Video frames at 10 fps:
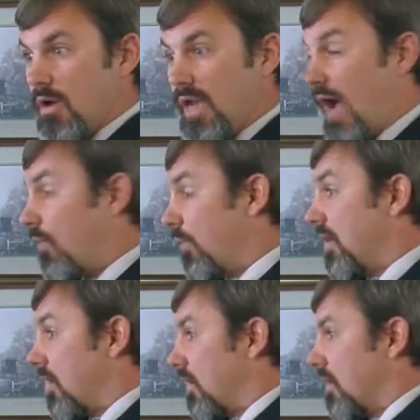No, we,
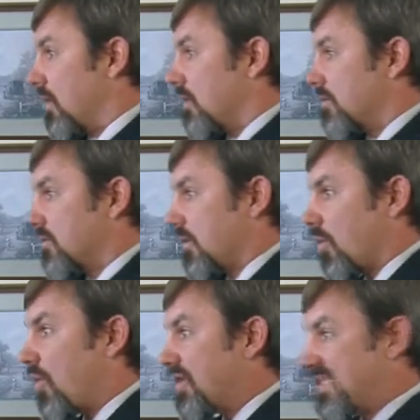the
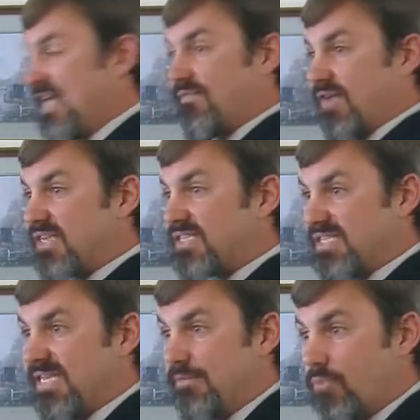Lord has given us to
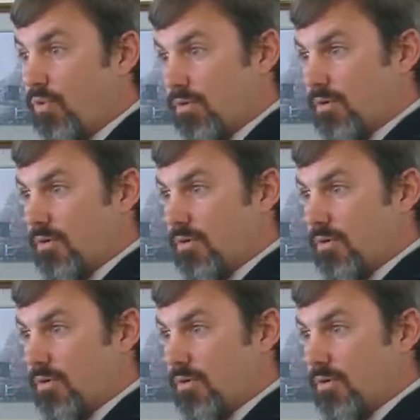see more